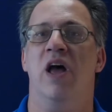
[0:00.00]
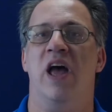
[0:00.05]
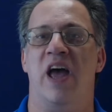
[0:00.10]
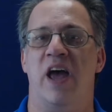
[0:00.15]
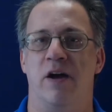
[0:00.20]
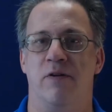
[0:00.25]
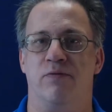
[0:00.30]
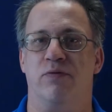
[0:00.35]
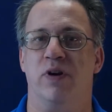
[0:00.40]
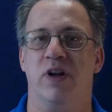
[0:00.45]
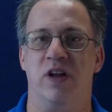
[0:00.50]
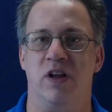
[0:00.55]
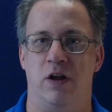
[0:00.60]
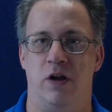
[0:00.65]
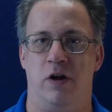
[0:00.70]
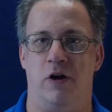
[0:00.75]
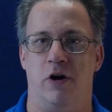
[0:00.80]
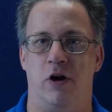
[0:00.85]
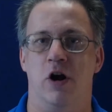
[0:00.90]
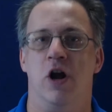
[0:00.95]
every
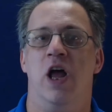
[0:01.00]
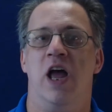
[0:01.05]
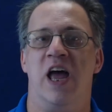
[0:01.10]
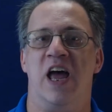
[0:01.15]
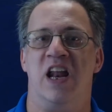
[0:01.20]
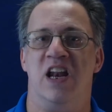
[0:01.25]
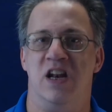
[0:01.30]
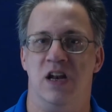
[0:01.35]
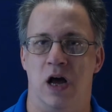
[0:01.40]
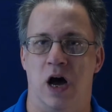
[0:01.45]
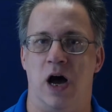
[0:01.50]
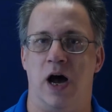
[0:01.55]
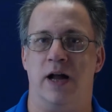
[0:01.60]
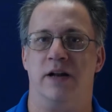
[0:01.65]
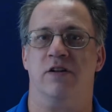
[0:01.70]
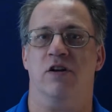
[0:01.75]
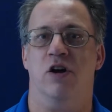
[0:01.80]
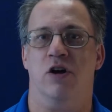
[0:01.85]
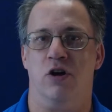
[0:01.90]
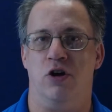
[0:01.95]
year and not
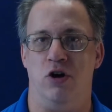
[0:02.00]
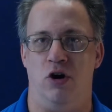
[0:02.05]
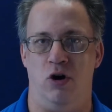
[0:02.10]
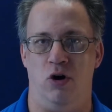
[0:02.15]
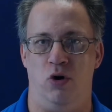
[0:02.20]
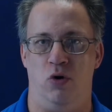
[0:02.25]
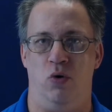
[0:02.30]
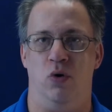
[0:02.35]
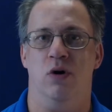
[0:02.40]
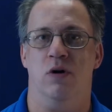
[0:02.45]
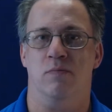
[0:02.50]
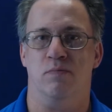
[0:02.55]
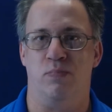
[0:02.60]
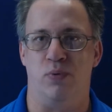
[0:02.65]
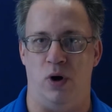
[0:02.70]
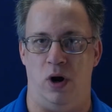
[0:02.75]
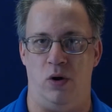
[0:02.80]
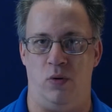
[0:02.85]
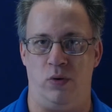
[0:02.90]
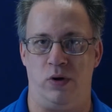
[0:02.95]
go
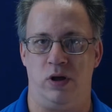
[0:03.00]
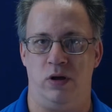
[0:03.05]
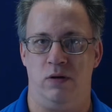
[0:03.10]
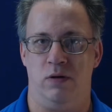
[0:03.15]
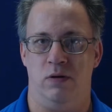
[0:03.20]
broke.